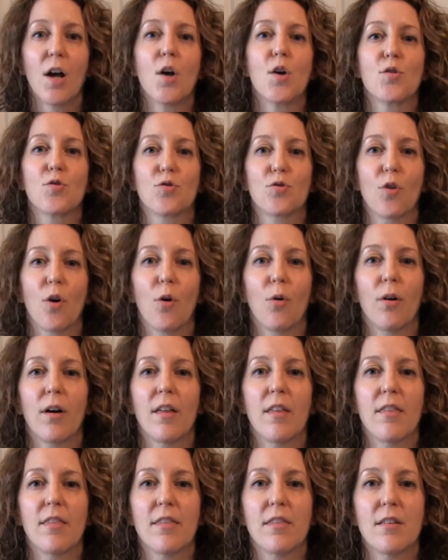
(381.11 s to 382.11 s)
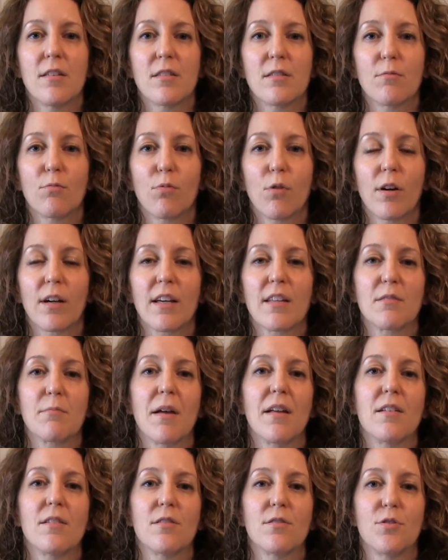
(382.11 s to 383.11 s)
So this work is
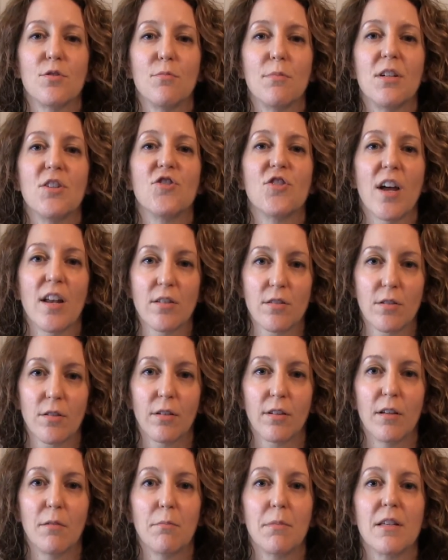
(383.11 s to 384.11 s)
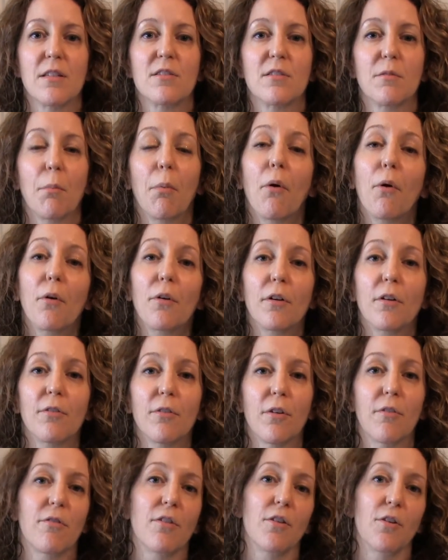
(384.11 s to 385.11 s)
meant to be gentle and be supportive
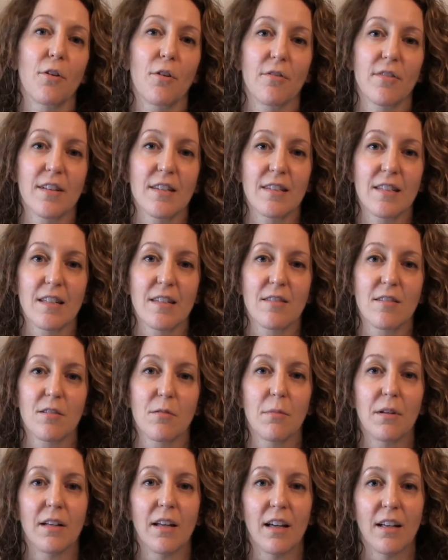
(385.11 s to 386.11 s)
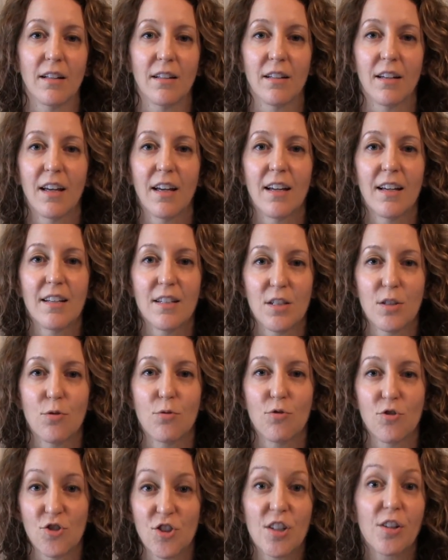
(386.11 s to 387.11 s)
of the nervous system, and
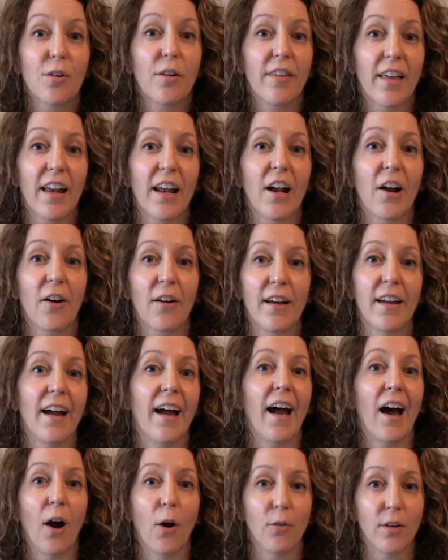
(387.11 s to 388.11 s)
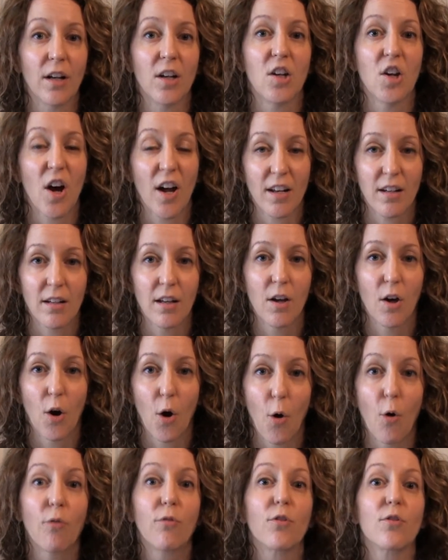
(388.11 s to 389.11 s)
to chill that area out and not
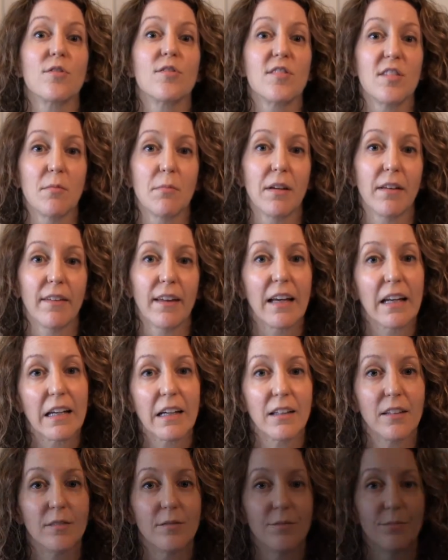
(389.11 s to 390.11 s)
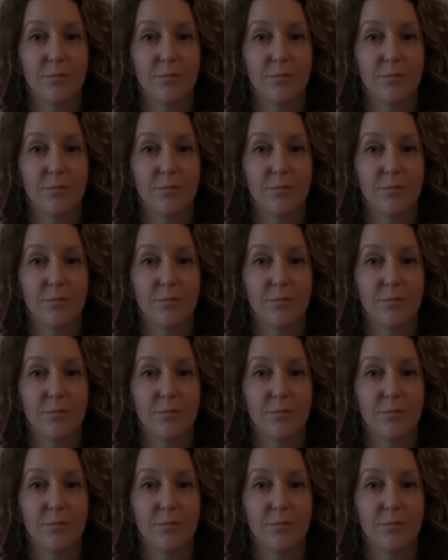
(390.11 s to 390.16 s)
overstimulate it.